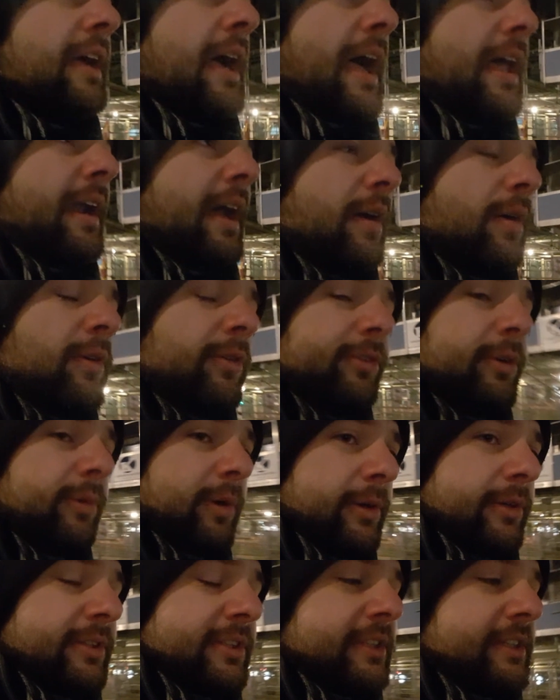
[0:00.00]
And I also
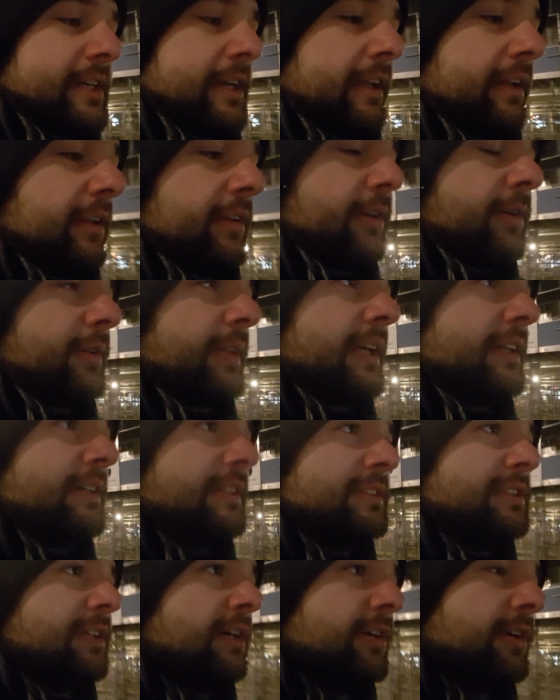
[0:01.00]
wanted to tell you that
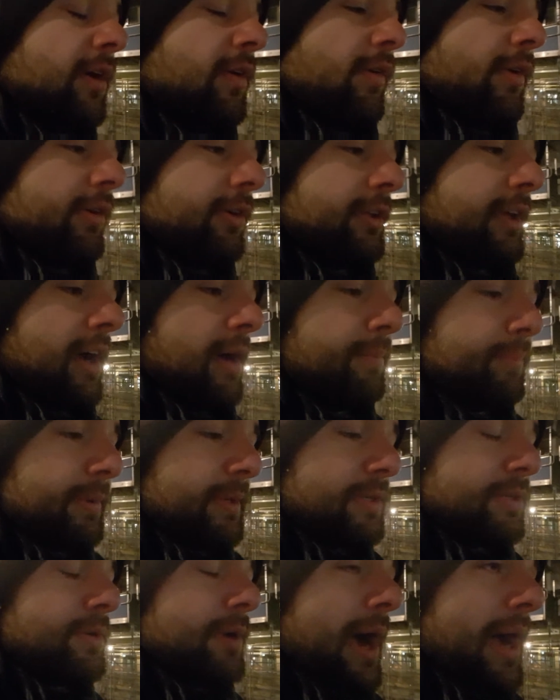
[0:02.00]
it's not all
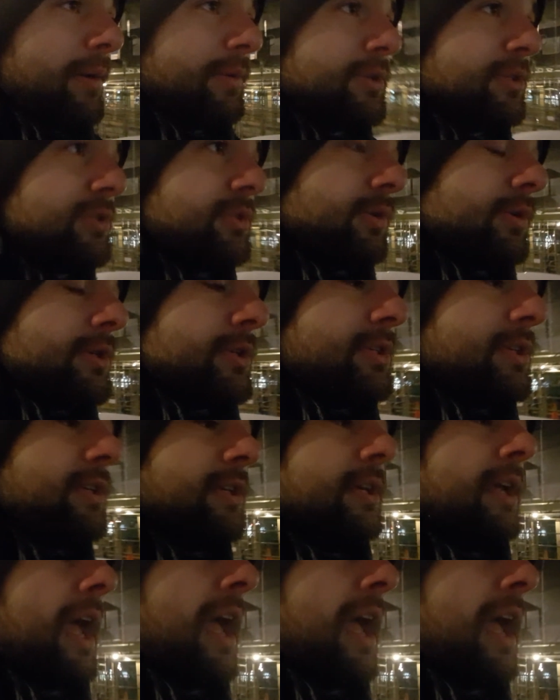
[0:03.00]
companies who outsource,